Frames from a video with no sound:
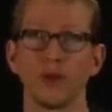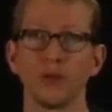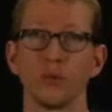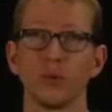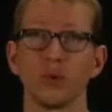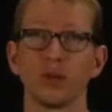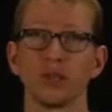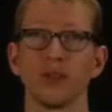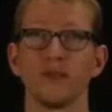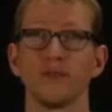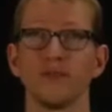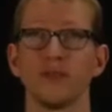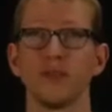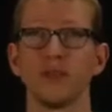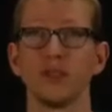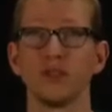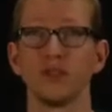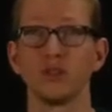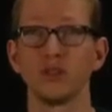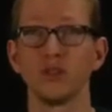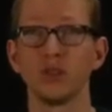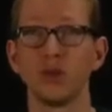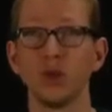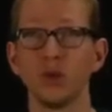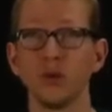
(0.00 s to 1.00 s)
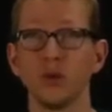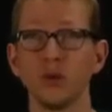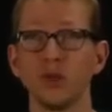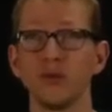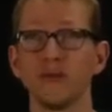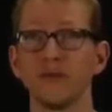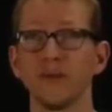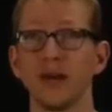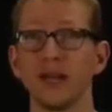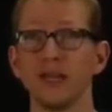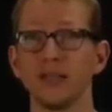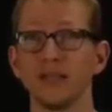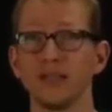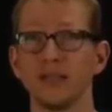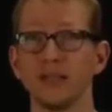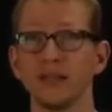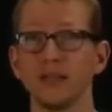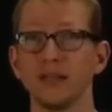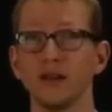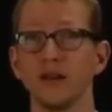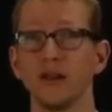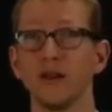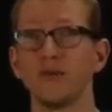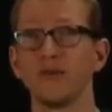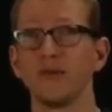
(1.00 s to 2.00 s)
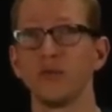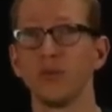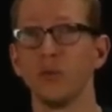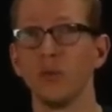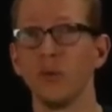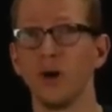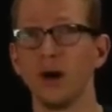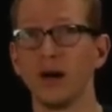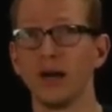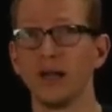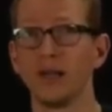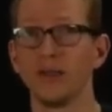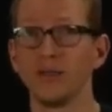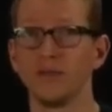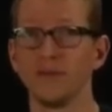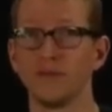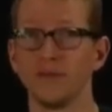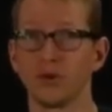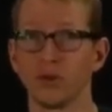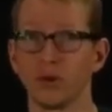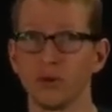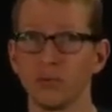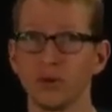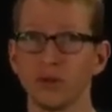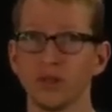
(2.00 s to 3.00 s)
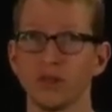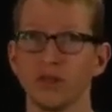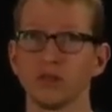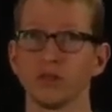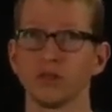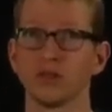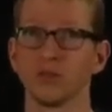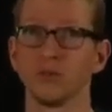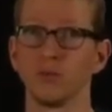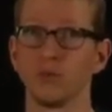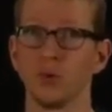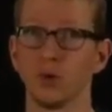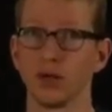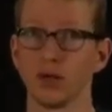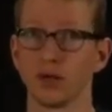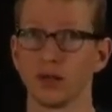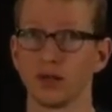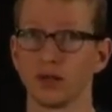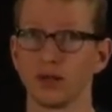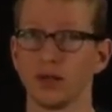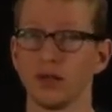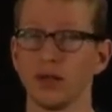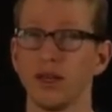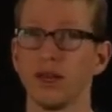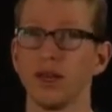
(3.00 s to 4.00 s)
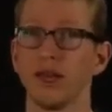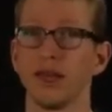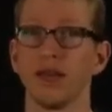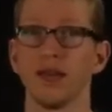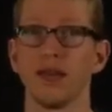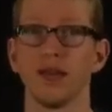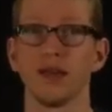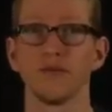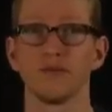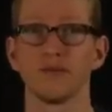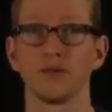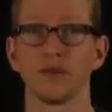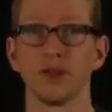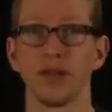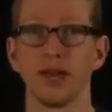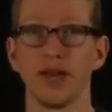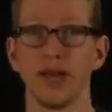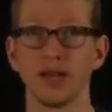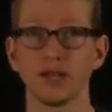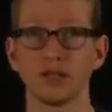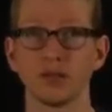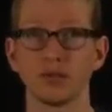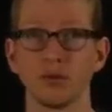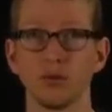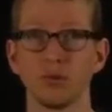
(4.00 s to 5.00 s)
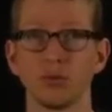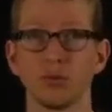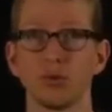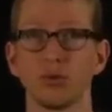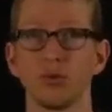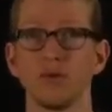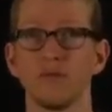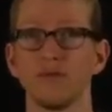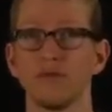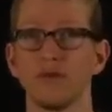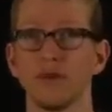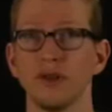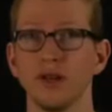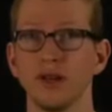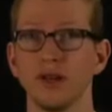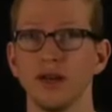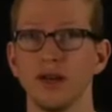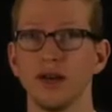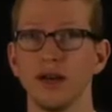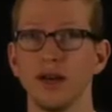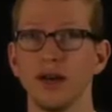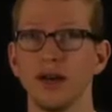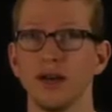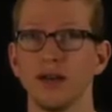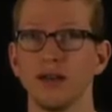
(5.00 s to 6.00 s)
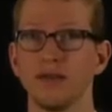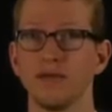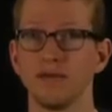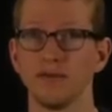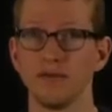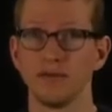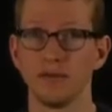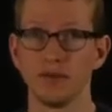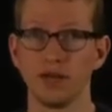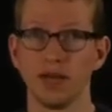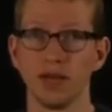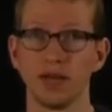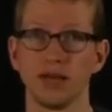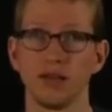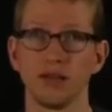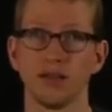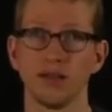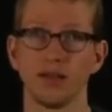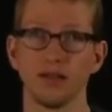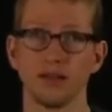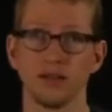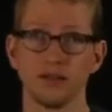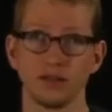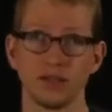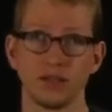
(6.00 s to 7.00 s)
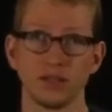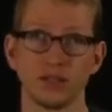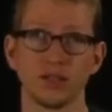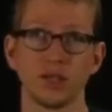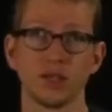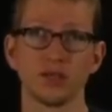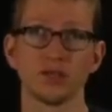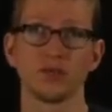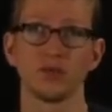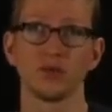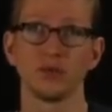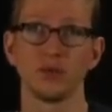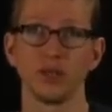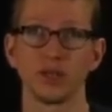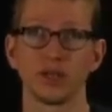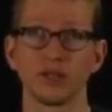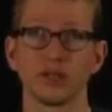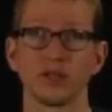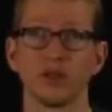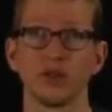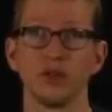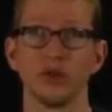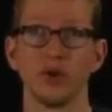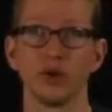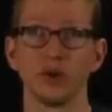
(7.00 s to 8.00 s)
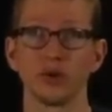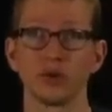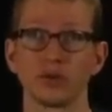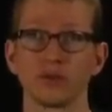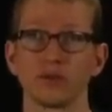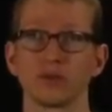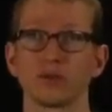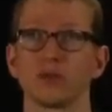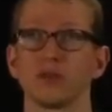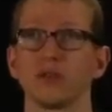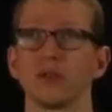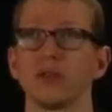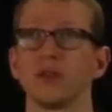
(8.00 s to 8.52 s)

we'll give the intuitive idea of why the formula should work. And for the actual proof, I suggest you look at the notes.